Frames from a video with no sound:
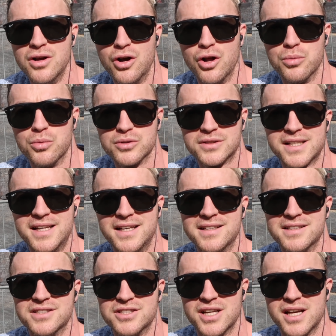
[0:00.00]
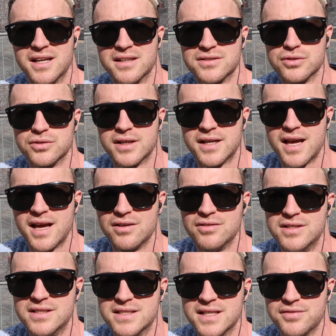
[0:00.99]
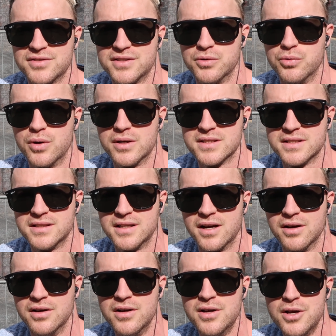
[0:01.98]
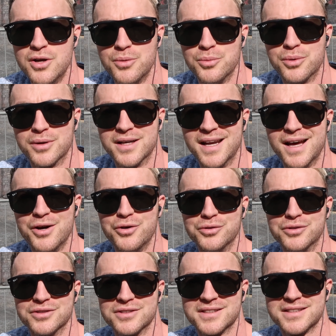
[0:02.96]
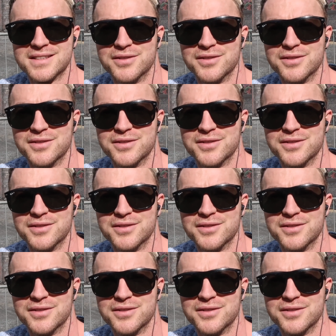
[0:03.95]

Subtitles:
almost ketogenic, so the calorie deficit wasn't there. But now there's a